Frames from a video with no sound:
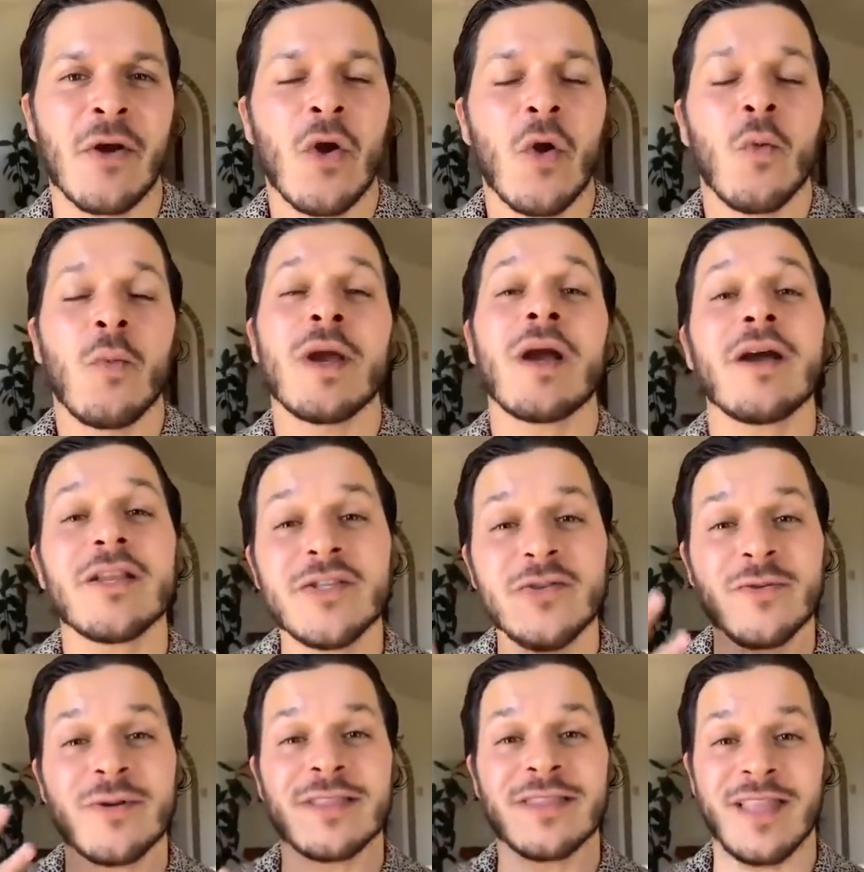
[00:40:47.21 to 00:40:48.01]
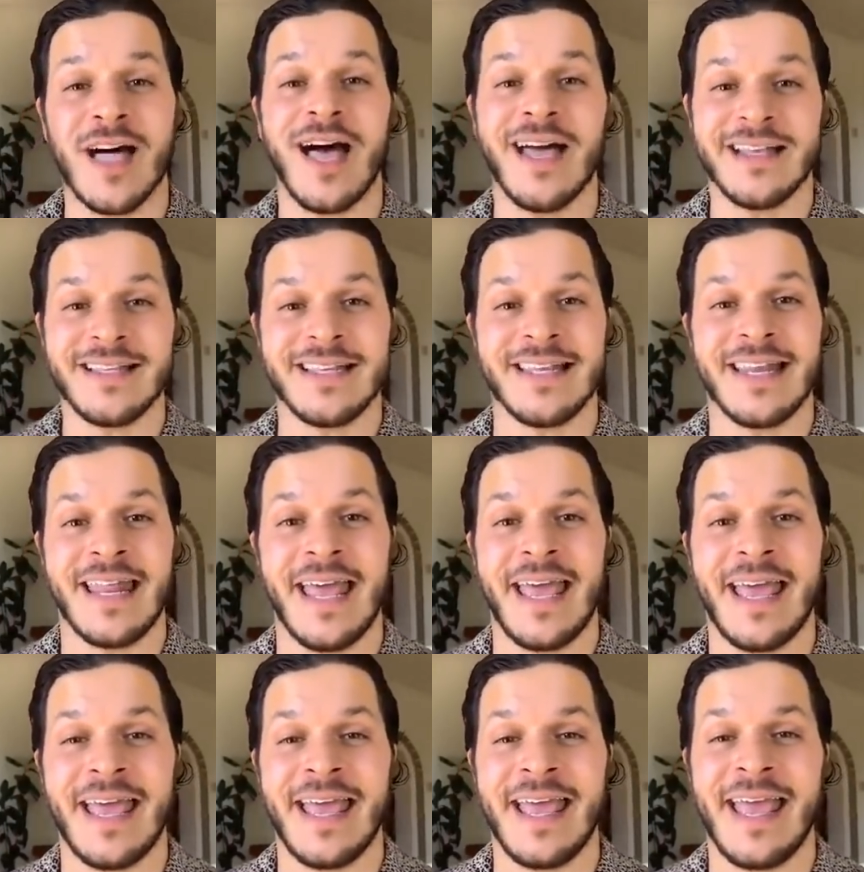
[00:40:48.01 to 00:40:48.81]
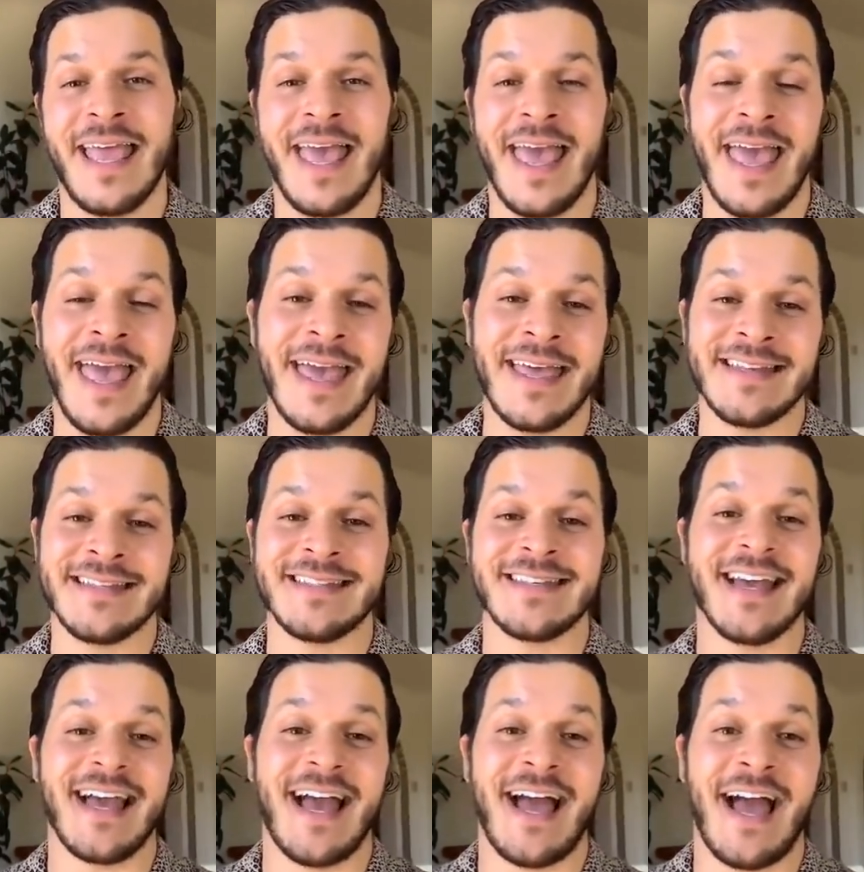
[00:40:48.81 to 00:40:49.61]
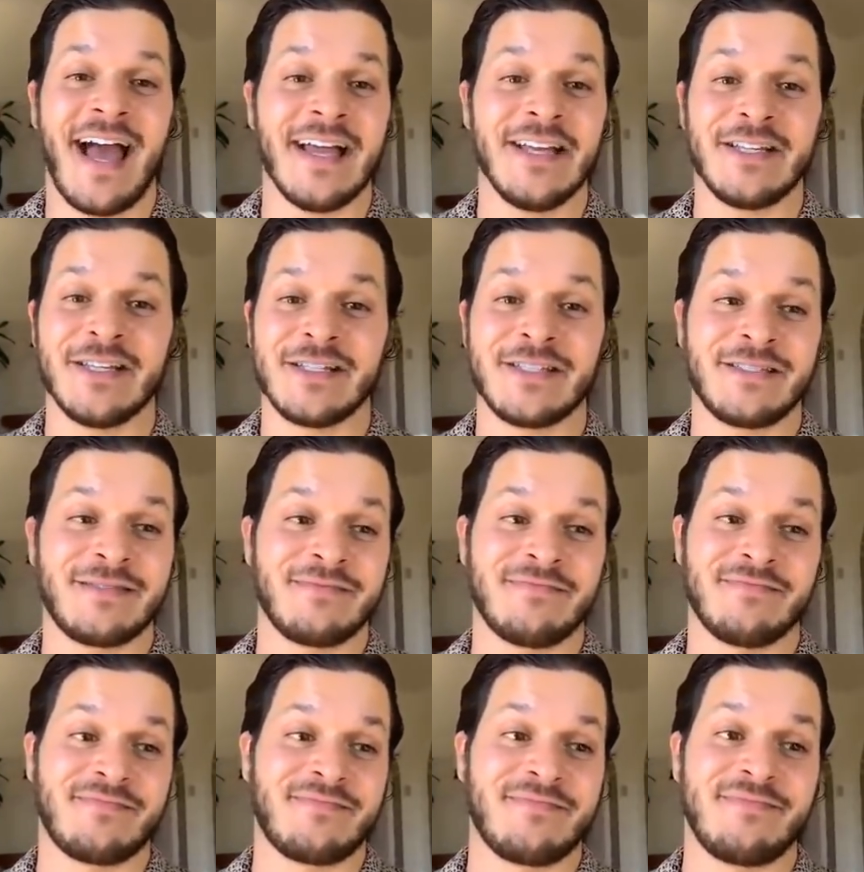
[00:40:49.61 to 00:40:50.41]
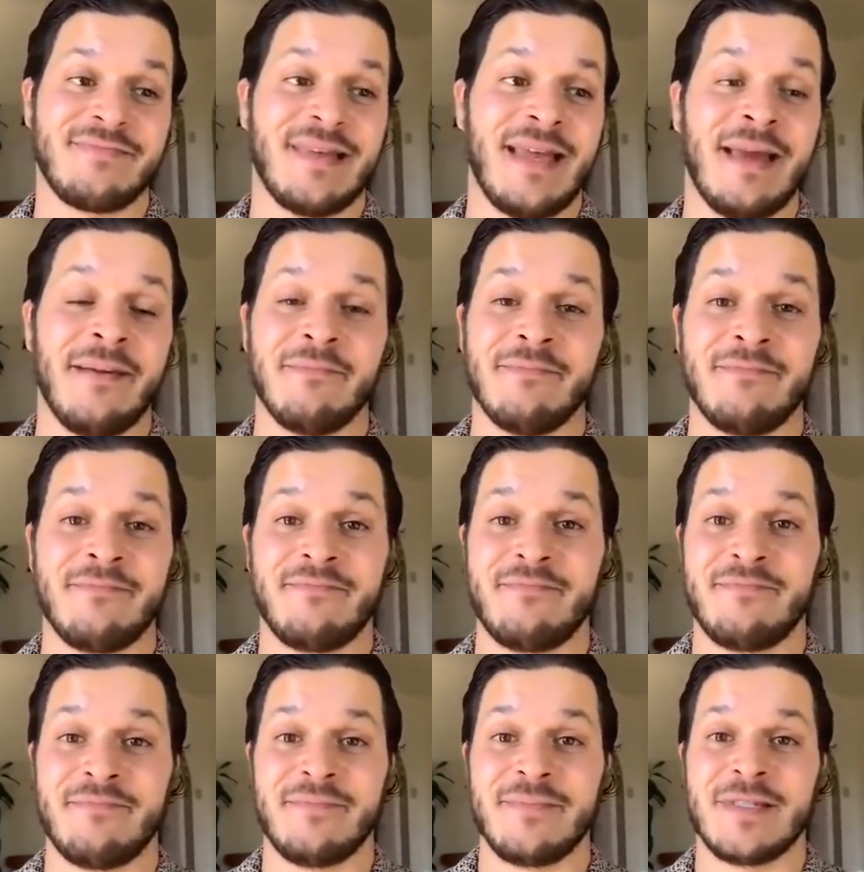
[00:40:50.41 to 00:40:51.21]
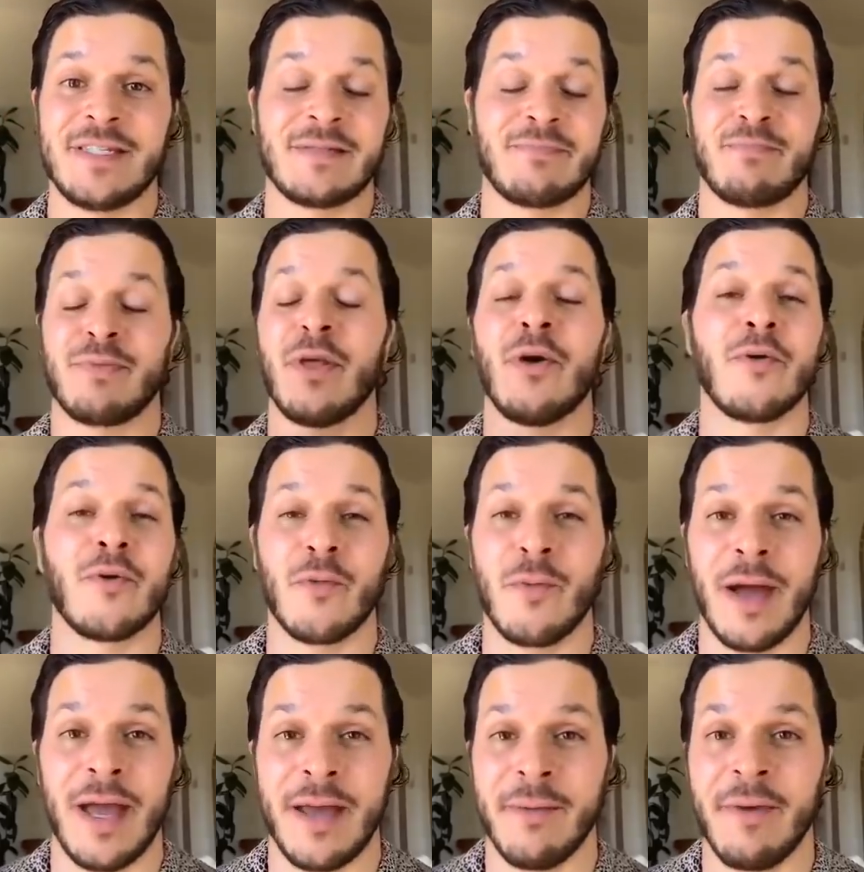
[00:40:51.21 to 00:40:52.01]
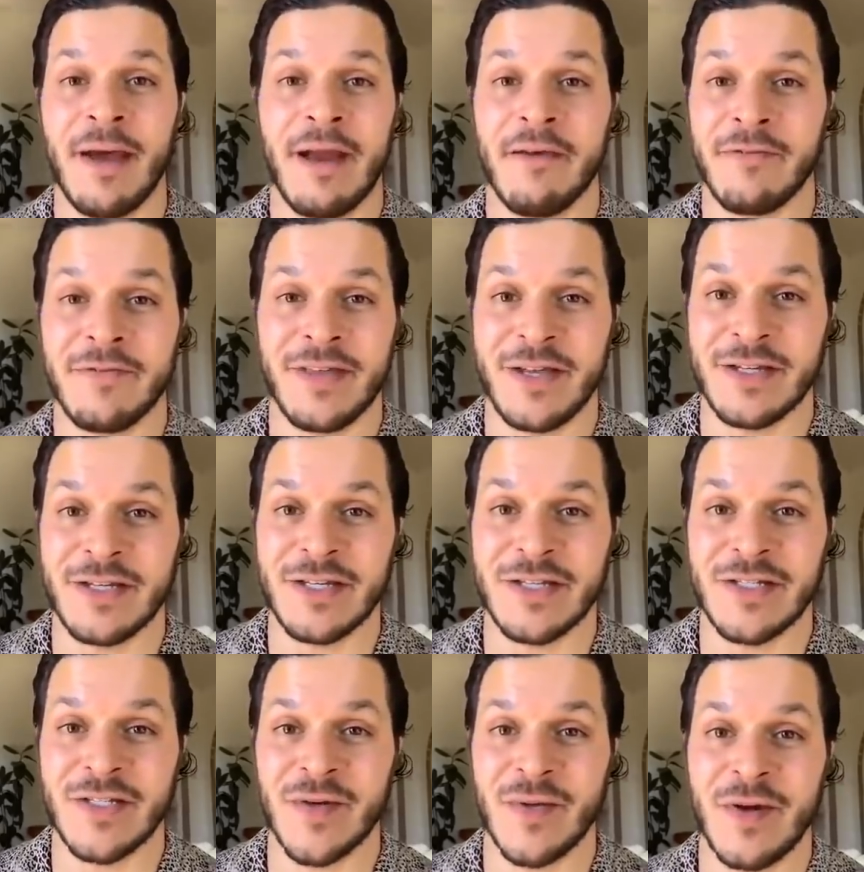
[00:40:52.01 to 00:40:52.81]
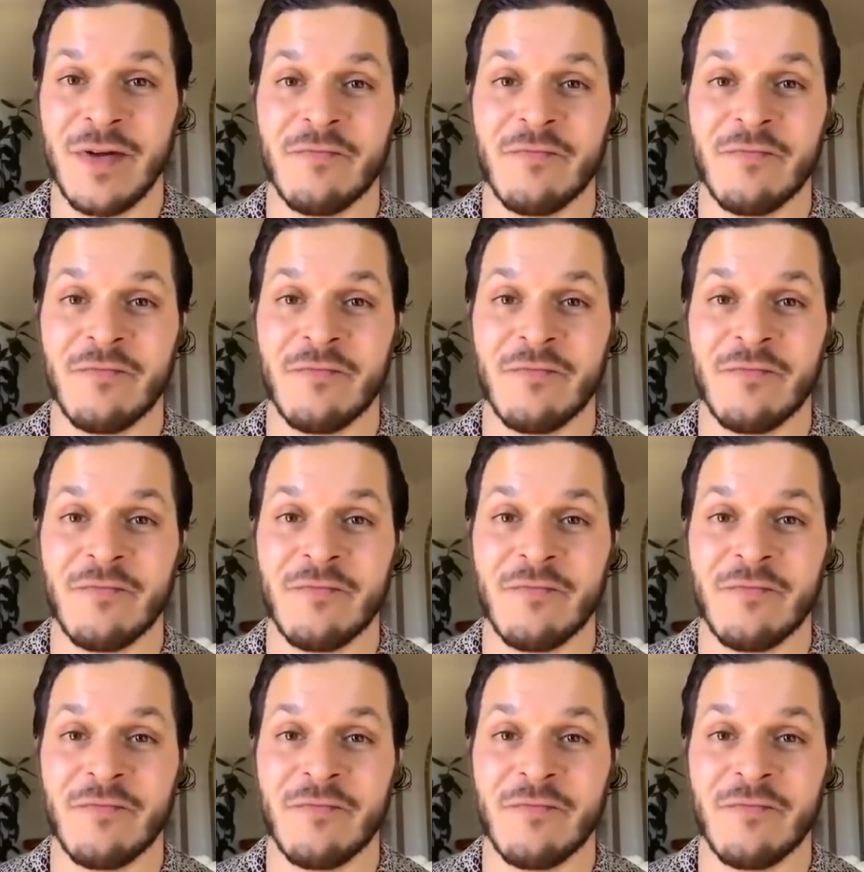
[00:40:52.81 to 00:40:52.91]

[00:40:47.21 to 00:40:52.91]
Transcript: We got to a lot today, and I just am just blown away by everything she's doing.